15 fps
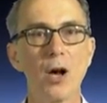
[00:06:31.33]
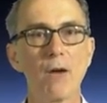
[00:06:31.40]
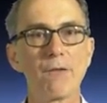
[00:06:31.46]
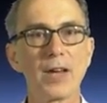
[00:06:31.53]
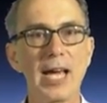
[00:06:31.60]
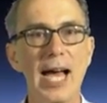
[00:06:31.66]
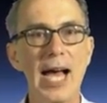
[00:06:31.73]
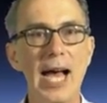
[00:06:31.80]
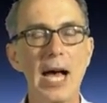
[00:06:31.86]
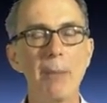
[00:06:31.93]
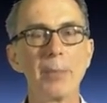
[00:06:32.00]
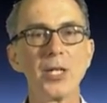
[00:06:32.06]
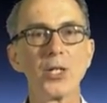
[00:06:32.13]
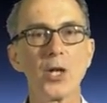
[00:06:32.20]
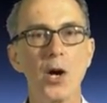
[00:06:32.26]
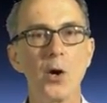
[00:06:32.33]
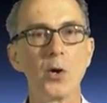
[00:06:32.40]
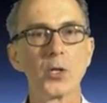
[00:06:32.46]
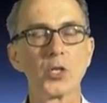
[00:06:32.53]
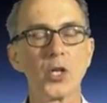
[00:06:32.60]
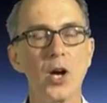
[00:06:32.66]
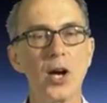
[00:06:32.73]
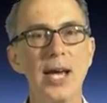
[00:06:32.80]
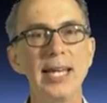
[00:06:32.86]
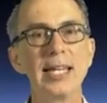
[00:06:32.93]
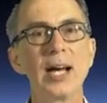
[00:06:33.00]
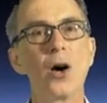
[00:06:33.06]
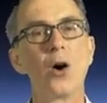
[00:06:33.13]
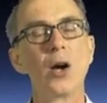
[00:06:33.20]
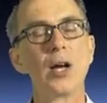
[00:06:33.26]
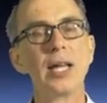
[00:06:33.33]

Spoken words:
of carbon dioxide